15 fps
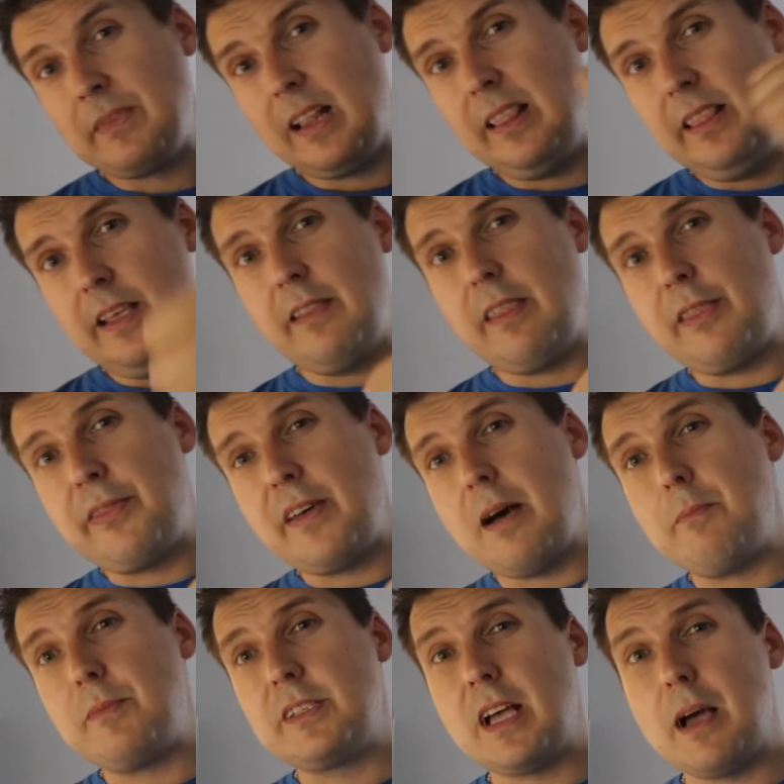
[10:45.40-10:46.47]
Leave a
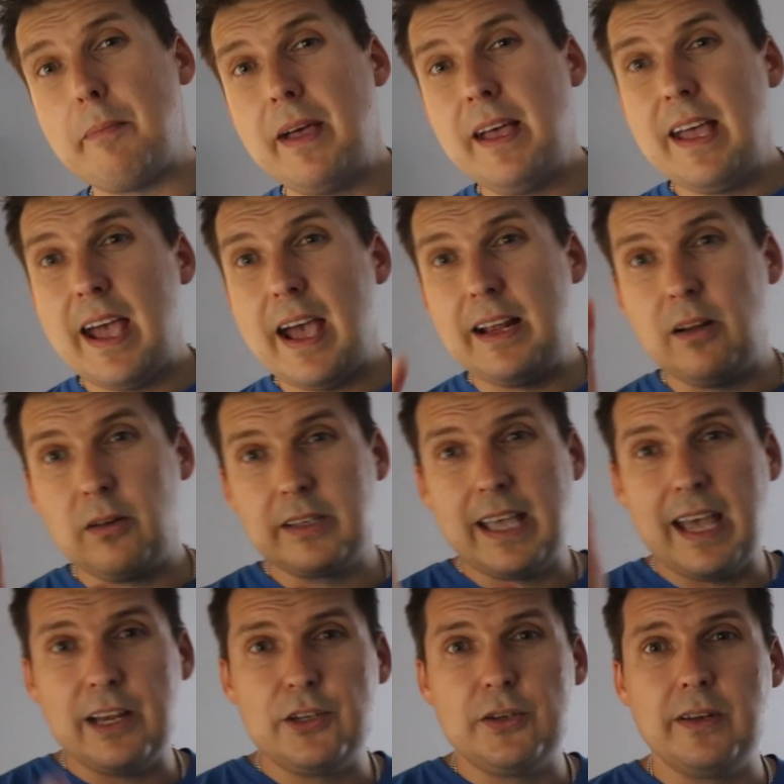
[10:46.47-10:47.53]
thumbs up and I'll
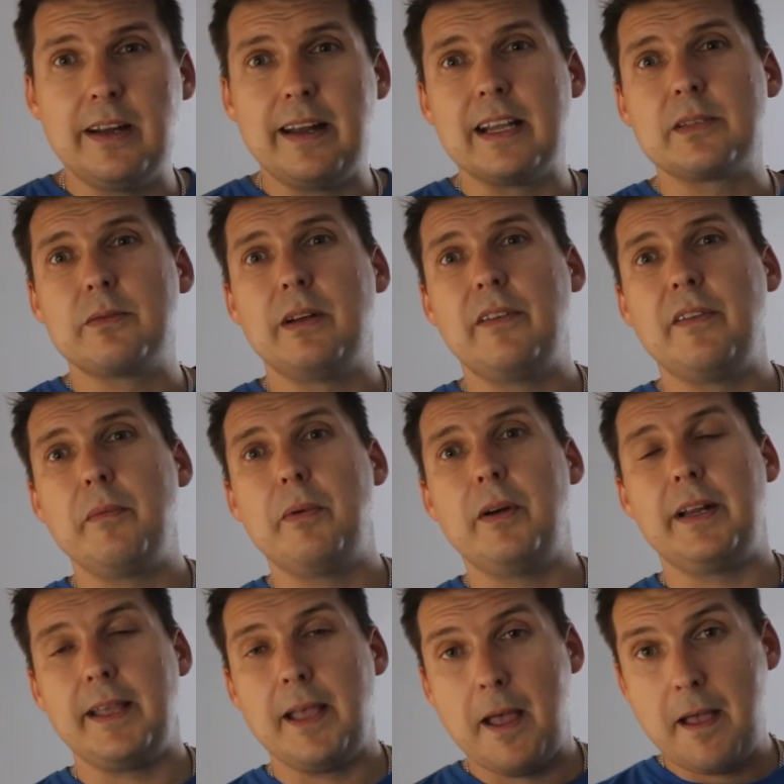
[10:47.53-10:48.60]
catch you in the next one,
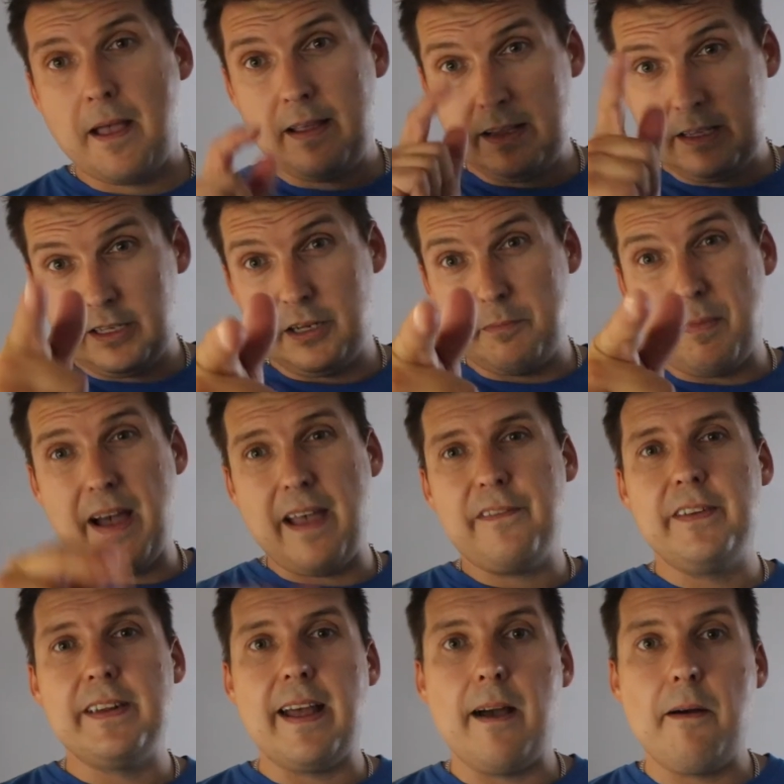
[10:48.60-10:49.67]
everybody. Goodbye
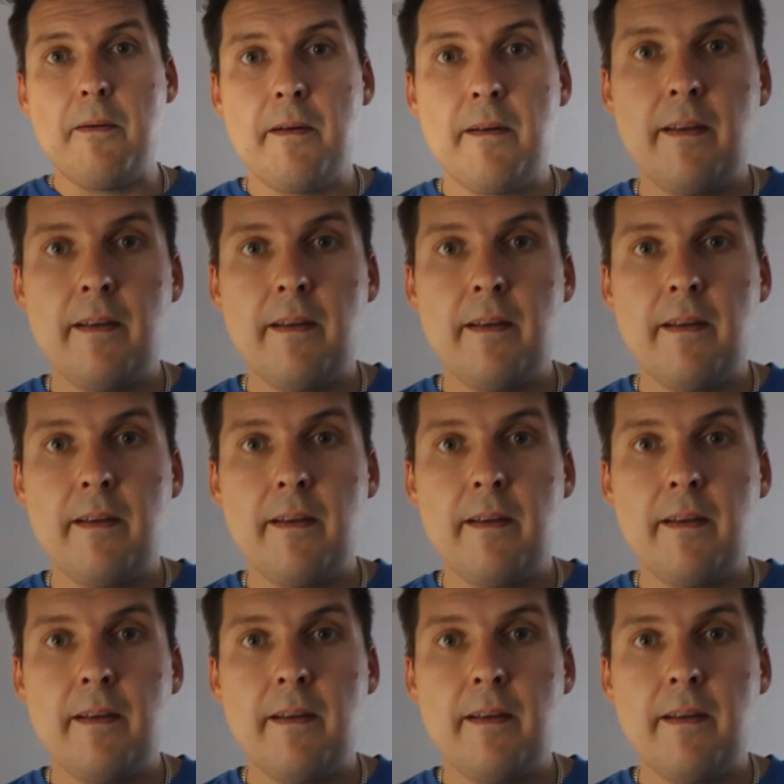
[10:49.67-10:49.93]
for now.